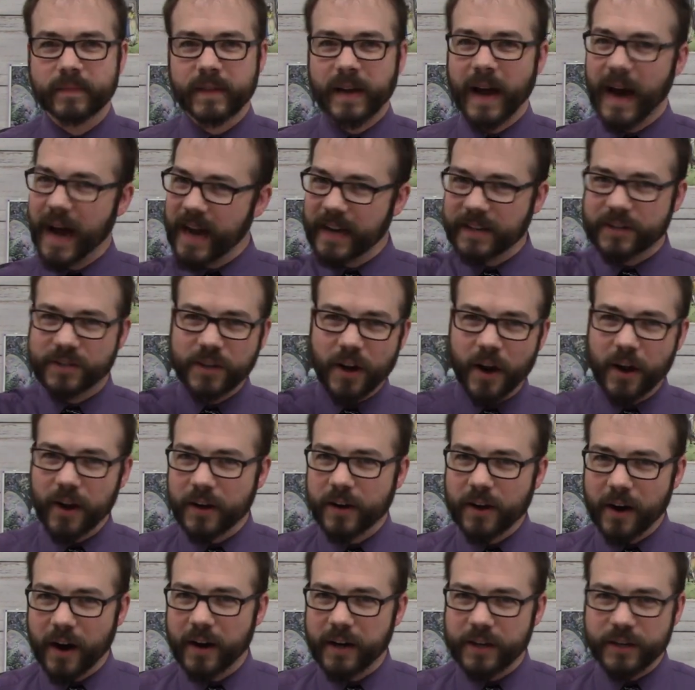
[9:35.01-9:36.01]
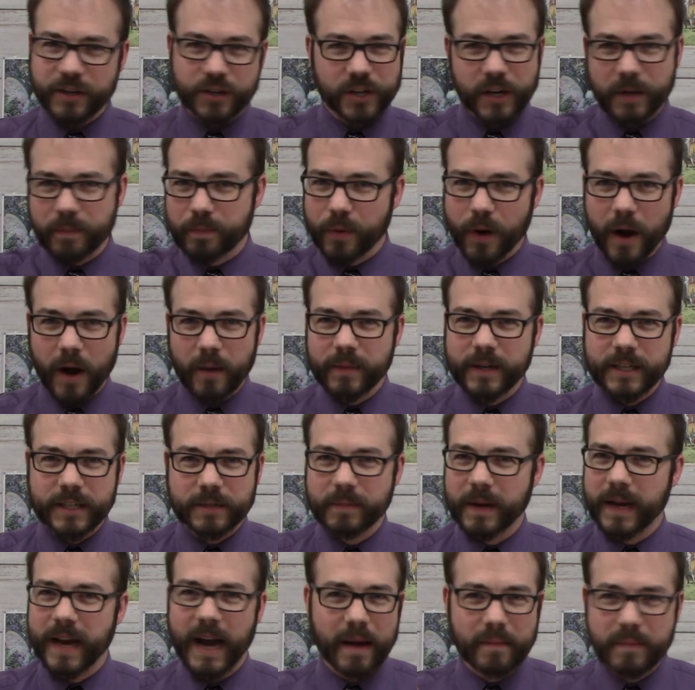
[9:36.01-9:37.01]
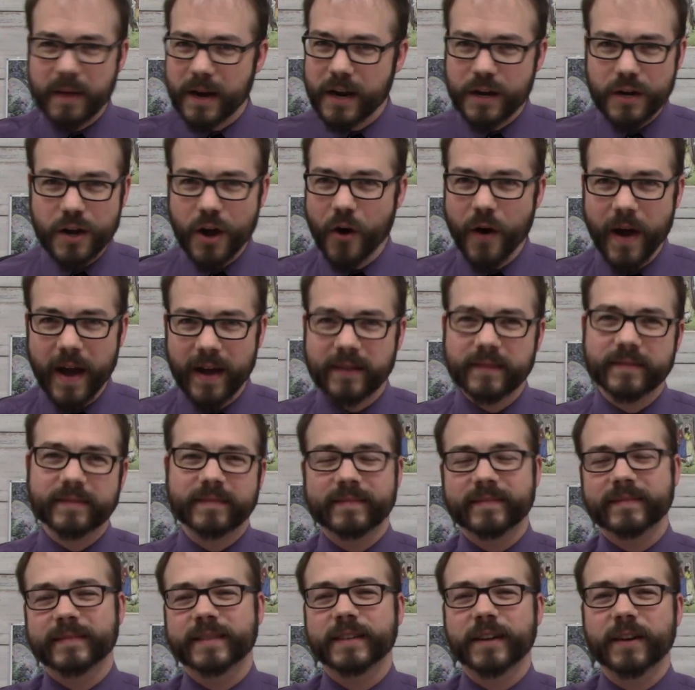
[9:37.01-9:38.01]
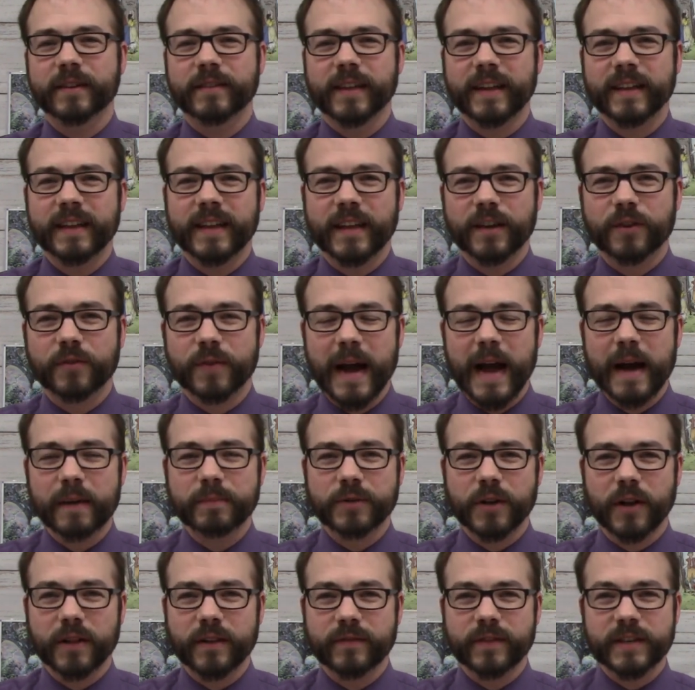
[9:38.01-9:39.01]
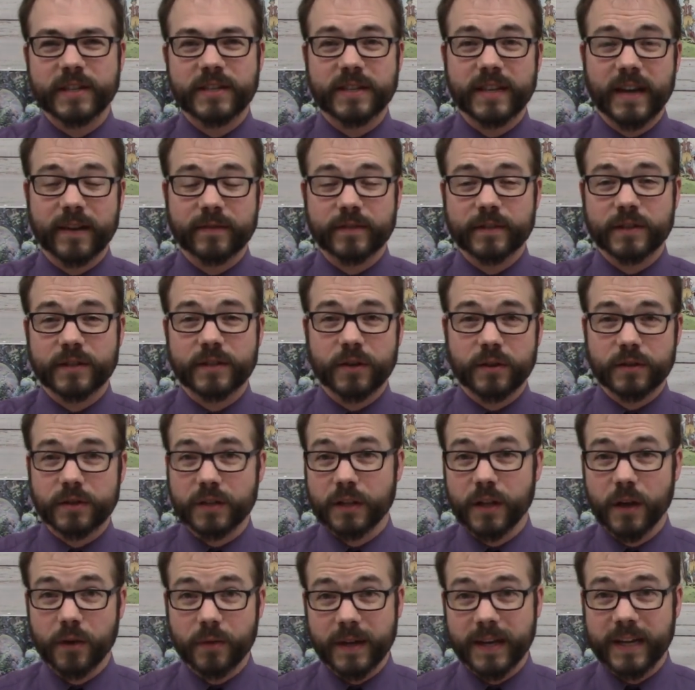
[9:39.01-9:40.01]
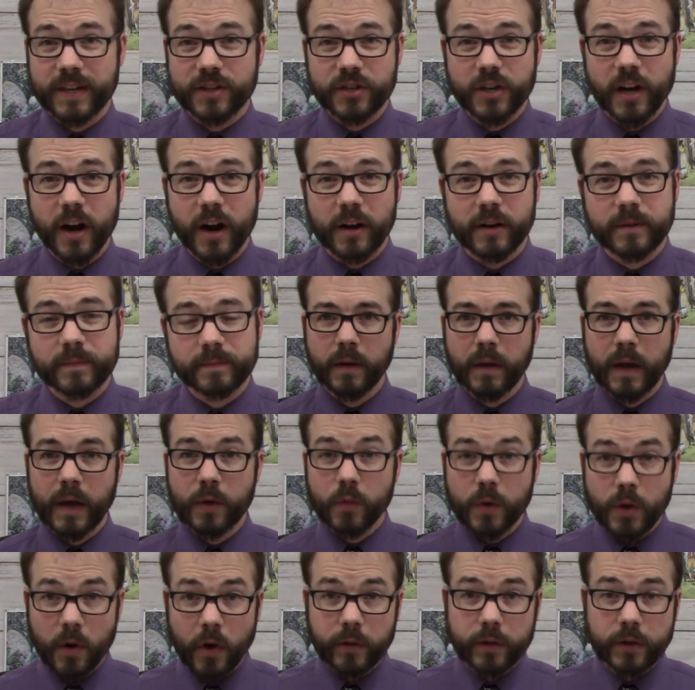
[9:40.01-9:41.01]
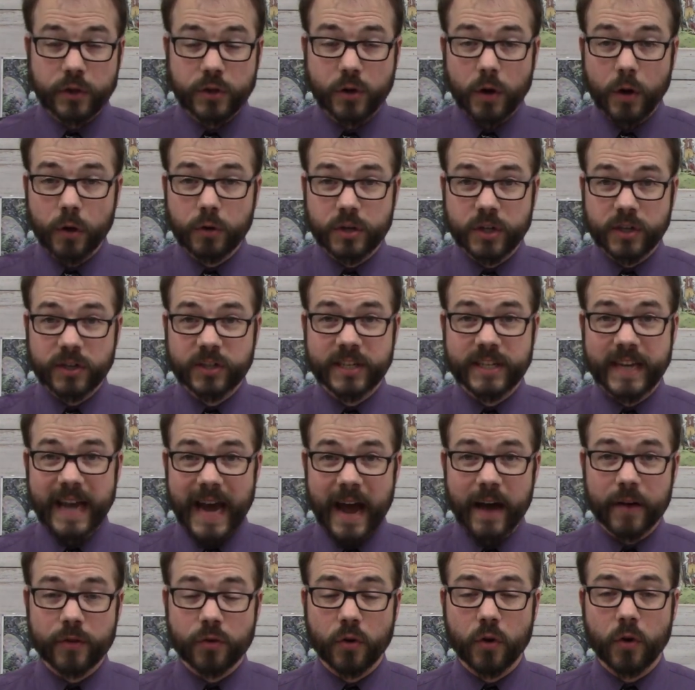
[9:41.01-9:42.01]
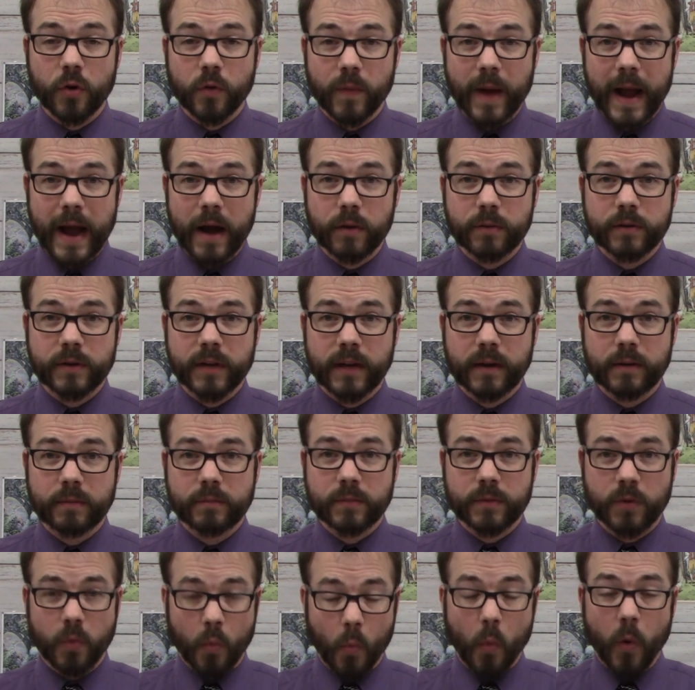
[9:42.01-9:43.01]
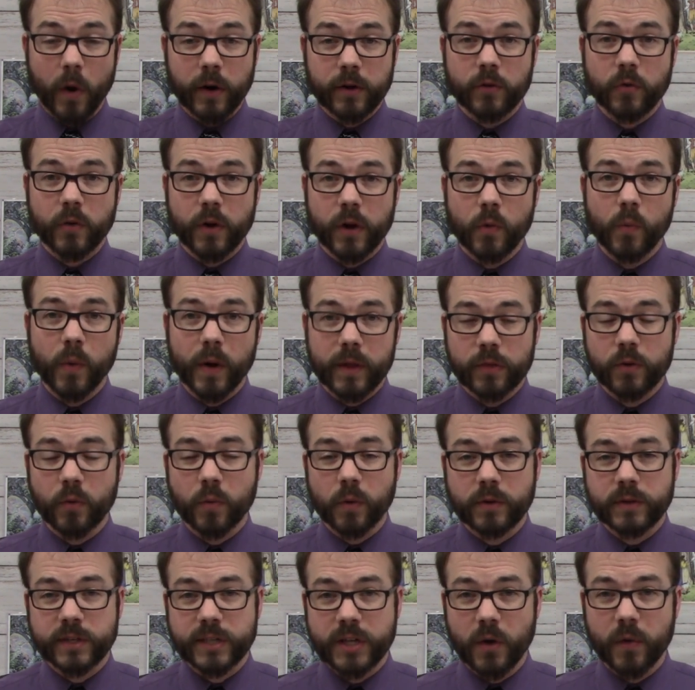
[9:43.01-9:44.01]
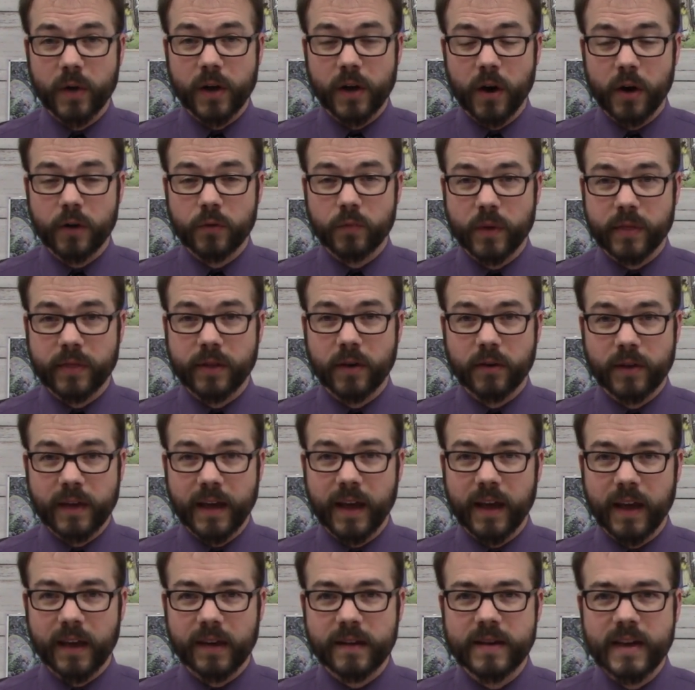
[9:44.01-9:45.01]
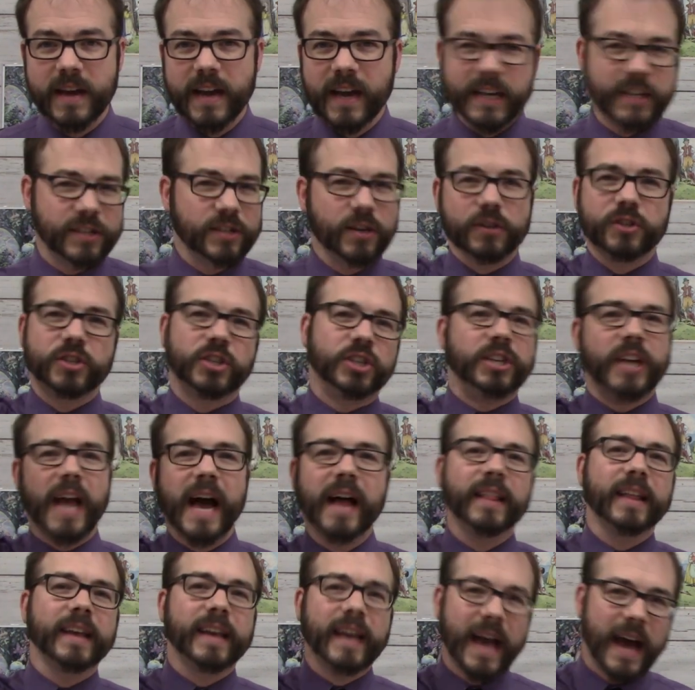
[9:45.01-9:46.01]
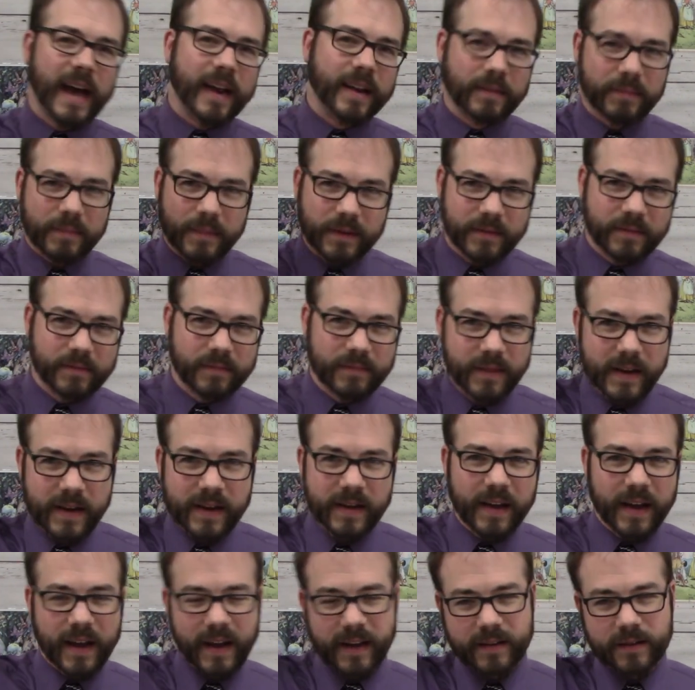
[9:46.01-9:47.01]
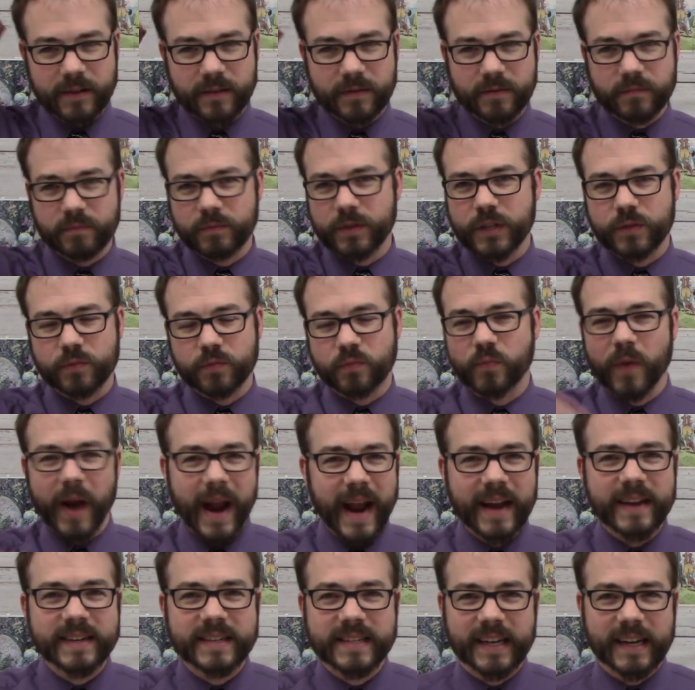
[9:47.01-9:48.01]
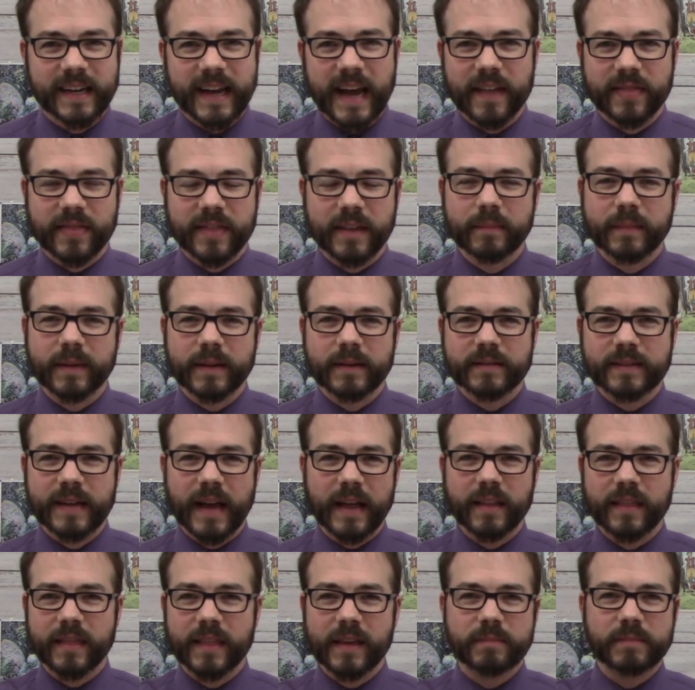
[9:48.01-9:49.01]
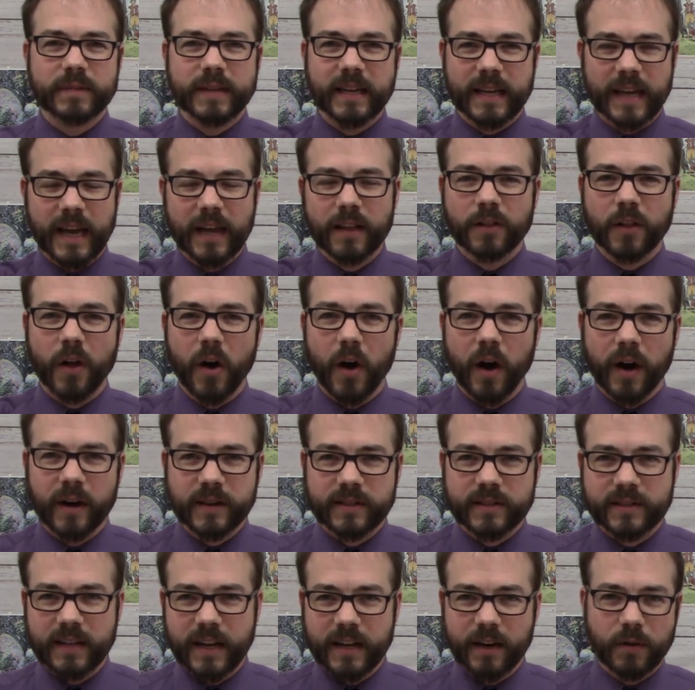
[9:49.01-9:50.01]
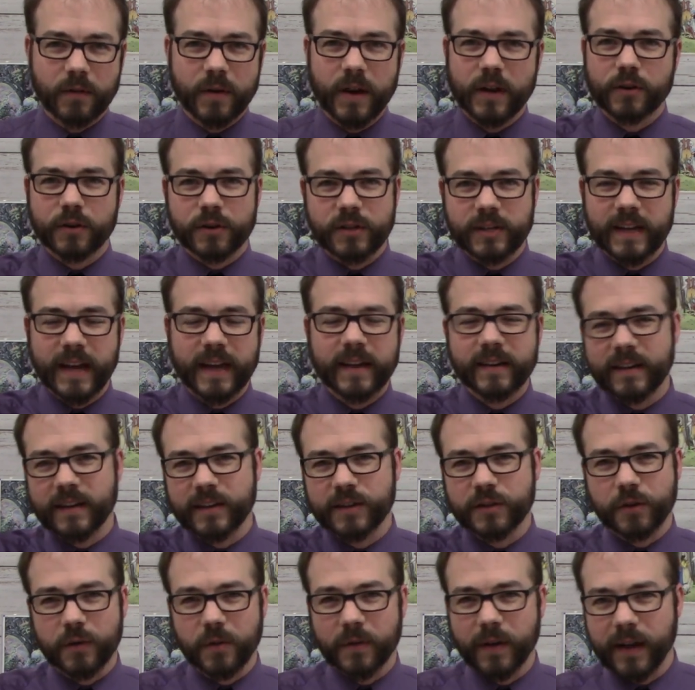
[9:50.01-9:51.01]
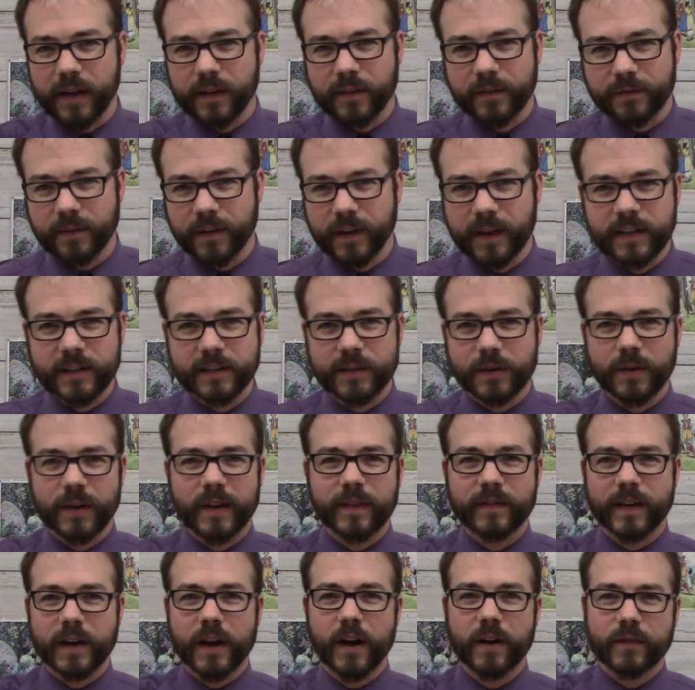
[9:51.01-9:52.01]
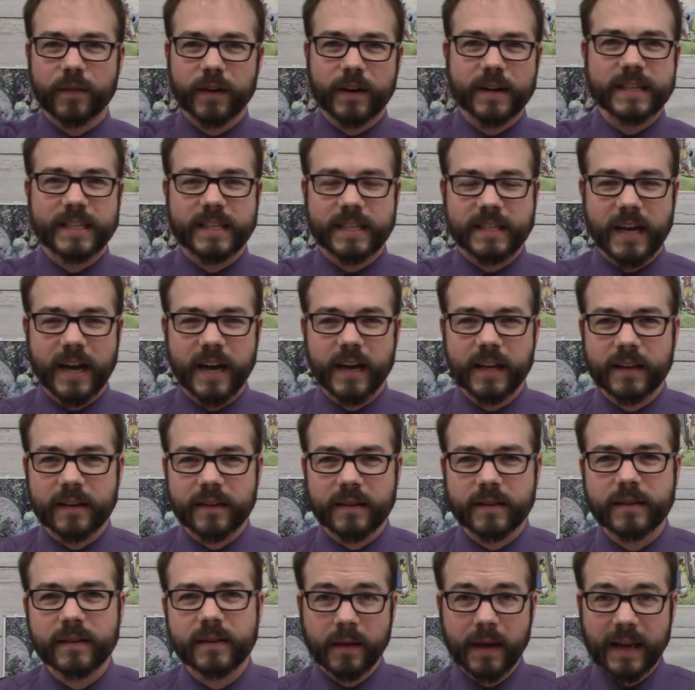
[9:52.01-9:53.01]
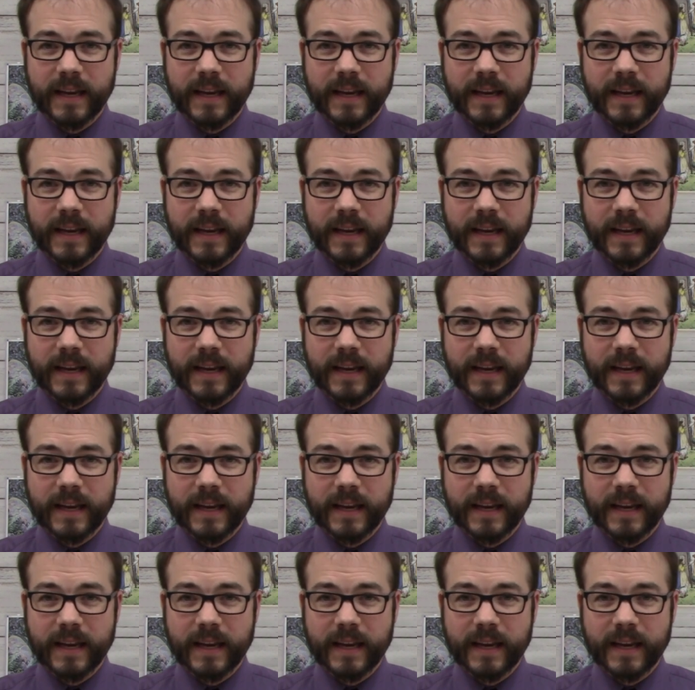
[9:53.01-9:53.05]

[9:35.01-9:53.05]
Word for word: I saw a goddess, she promised me, I'm gonna do it! So then he grabs all of his stuff and starts loading his cart. And when all the Trojans gather around him, wondering what in the world is going on with their king, he starts yelling at them and, and just ranting at them and telling them to get lost. They don't understand his grief. He's grieving over his son.